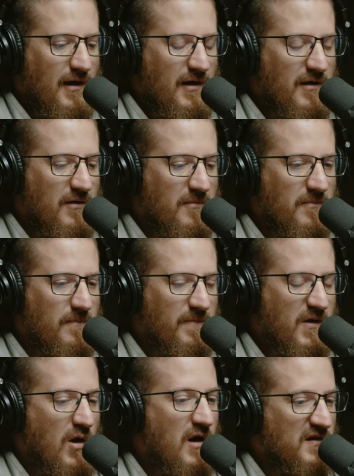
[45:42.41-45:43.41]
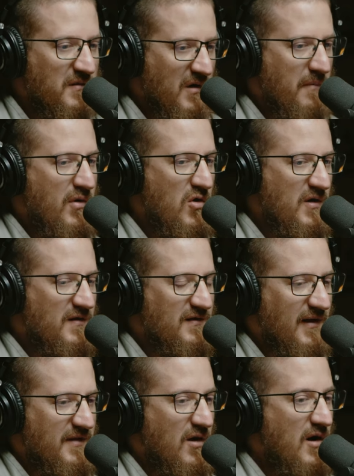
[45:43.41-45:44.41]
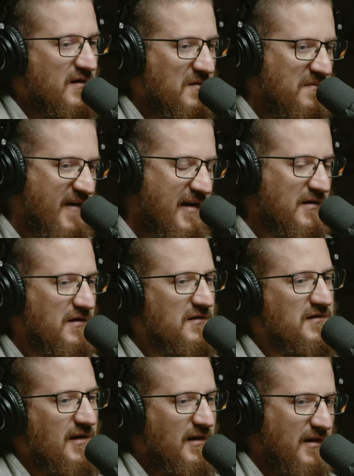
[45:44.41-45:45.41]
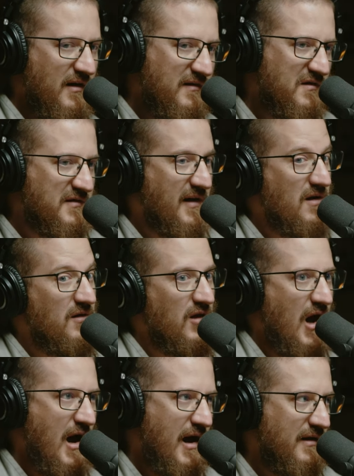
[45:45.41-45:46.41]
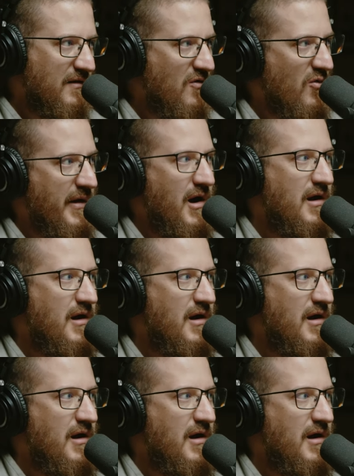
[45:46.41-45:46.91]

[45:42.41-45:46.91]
there are some components and there are some factors, and there's like a lot going